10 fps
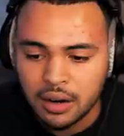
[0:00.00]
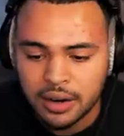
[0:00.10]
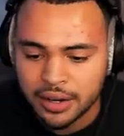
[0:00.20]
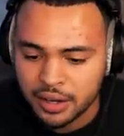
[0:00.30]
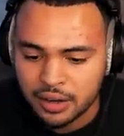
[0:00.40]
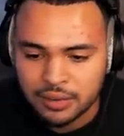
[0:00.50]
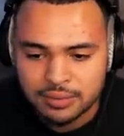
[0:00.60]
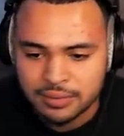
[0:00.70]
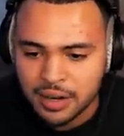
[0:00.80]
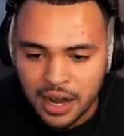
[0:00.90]
All right, yo,
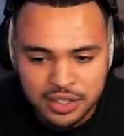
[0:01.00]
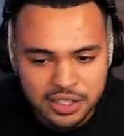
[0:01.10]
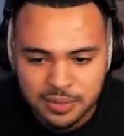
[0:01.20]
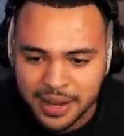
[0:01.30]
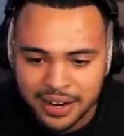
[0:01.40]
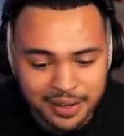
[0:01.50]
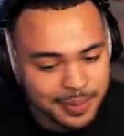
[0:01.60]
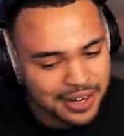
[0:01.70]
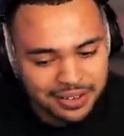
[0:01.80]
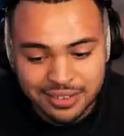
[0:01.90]
Natsu, man, you
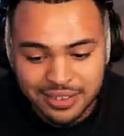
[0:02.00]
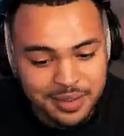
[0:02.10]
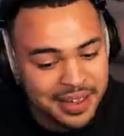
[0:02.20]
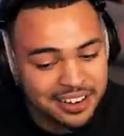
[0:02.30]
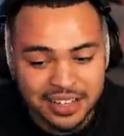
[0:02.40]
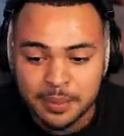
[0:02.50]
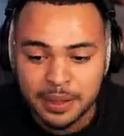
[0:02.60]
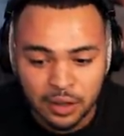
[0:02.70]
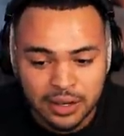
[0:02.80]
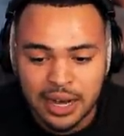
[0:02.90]
better, you better keep a
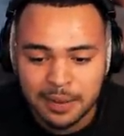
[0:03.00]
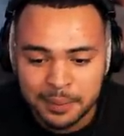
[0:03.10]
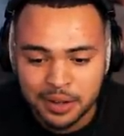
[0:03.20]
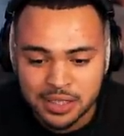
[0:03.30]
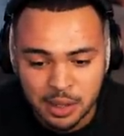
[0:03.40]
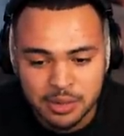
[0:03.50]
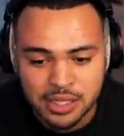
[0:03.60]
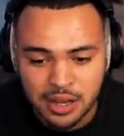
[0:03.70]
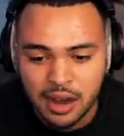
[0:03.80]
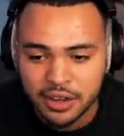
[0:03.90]
lookout, bro. Someone's
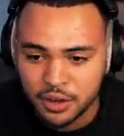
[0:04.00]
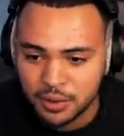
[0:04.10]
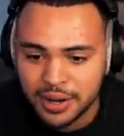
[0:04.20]
stalking you